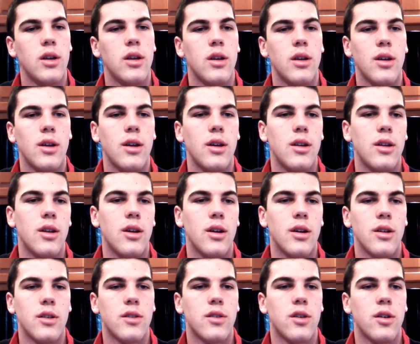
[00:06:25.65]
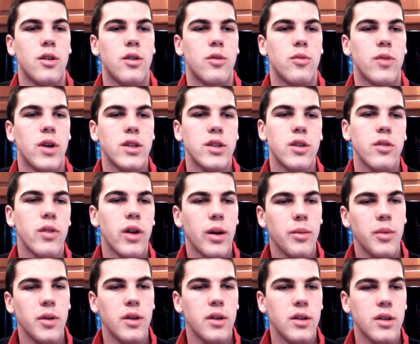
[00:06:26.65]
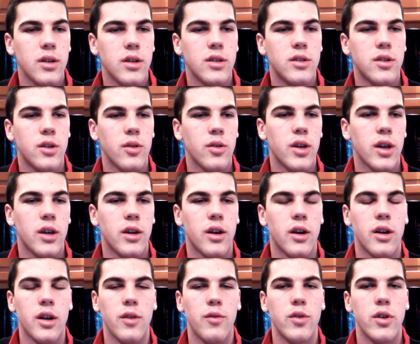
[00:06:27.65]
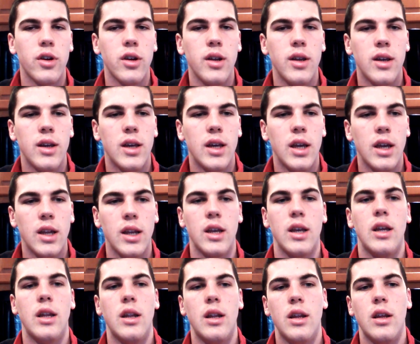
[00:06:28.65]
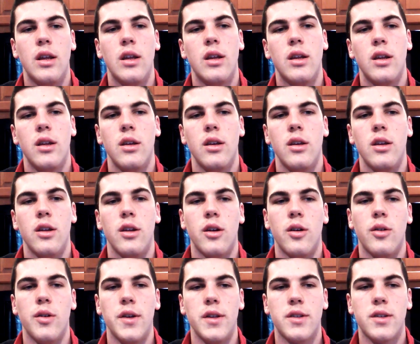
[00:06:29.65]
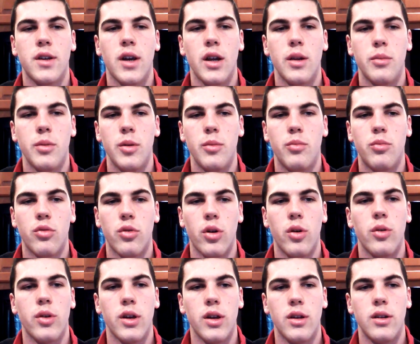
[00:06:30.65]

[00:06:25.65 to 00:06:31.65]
and so Rescue Rabbit is an okay card. If you're gonna hit it, it's got to be broken.